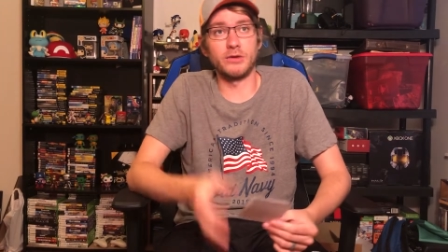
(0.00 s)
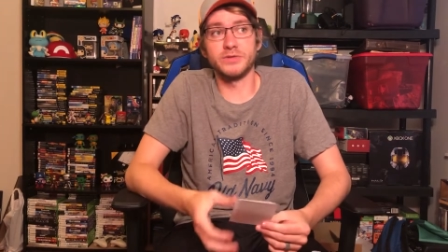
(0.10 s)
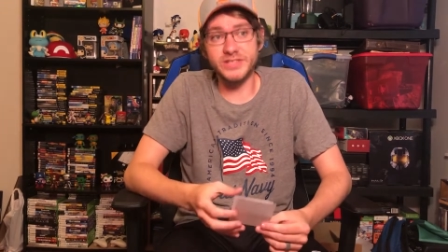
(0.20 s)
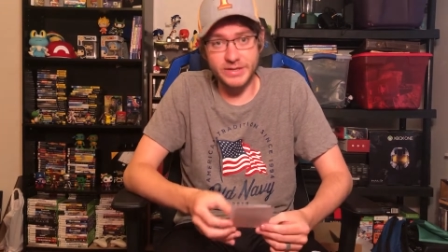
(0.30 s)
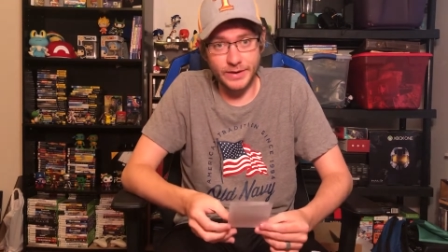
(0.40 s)
don't
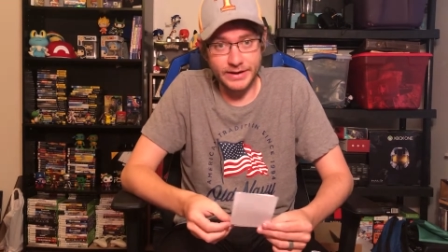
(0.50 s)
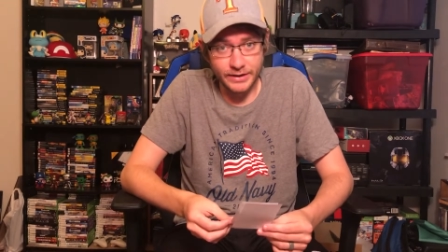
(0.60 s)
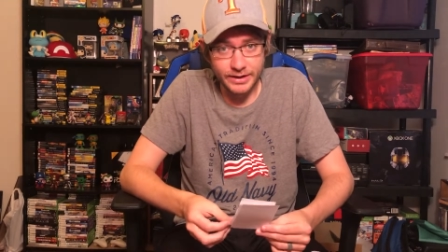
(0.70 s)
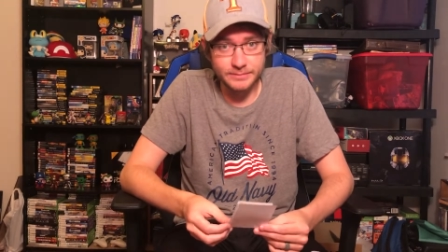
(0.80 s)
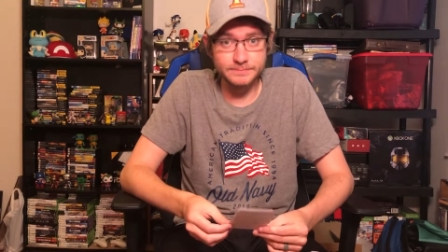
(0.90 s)
see why
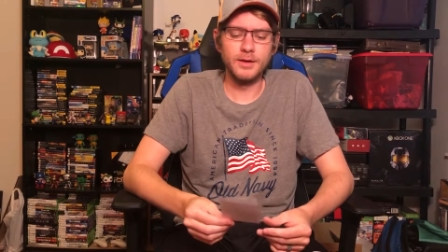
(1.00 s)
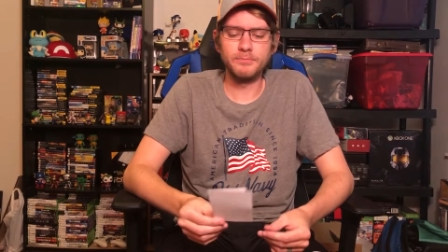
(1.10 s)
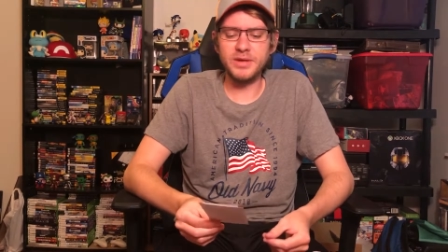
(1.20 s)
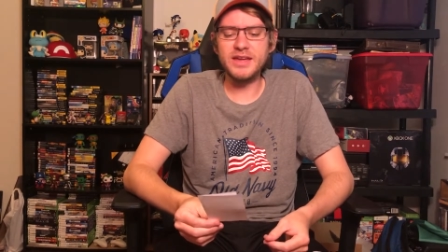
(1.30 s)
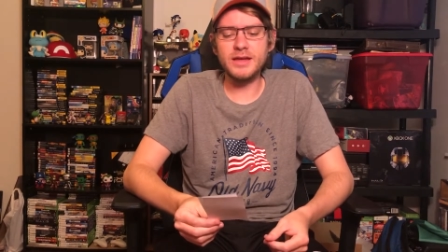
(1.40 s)
not.
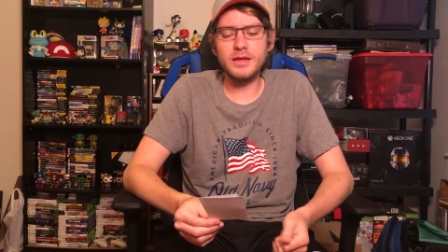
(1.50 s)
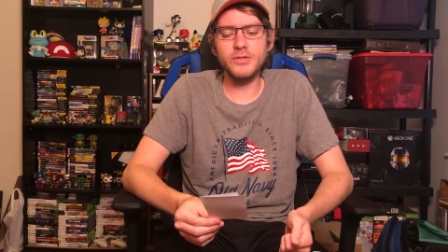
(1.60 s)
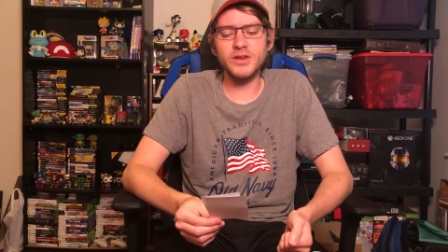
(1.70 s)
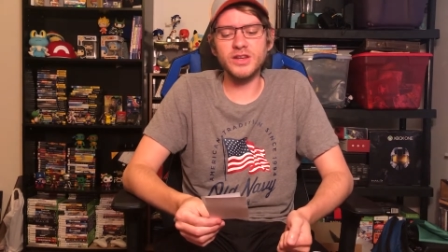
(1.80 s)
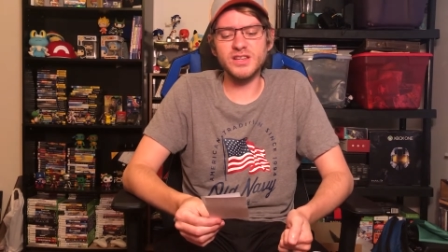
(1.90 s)

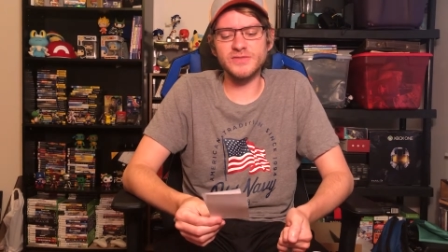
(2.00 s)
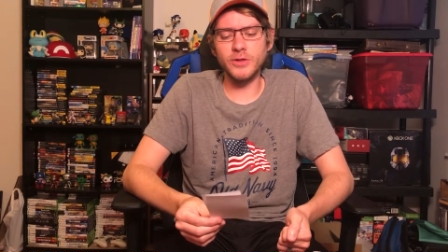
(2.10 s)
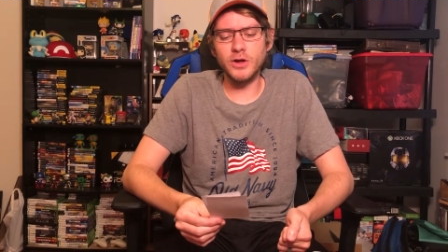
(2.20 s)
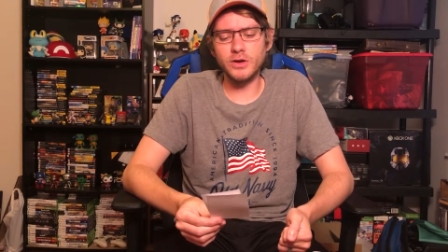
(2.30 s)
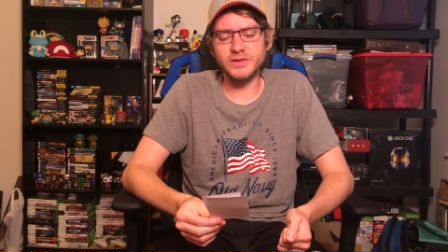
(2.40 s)

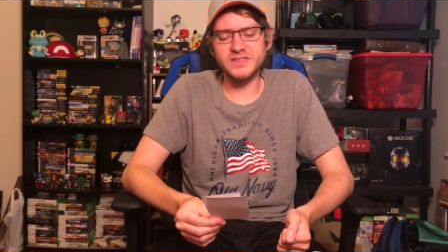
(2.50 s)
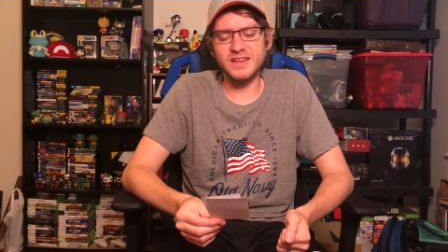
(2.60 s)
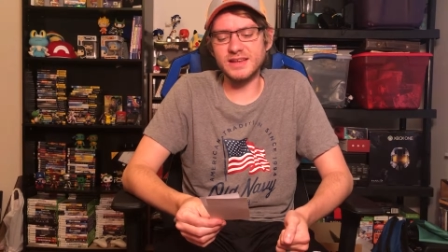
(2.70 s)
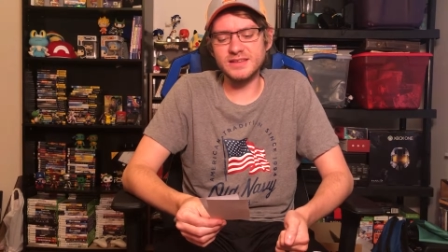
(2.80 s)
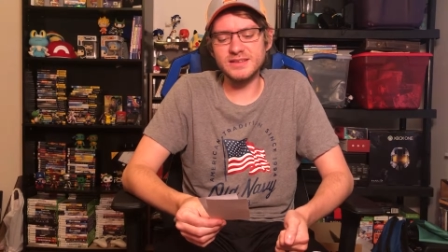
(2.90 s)
PikaEthanDoesVlogs
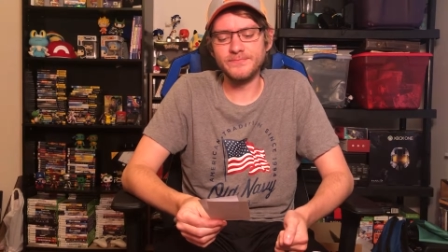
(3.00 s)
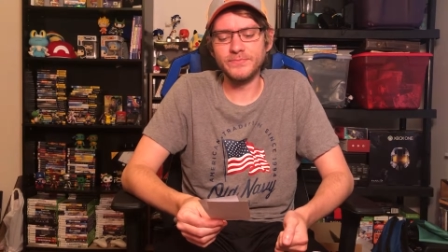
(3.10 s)
says,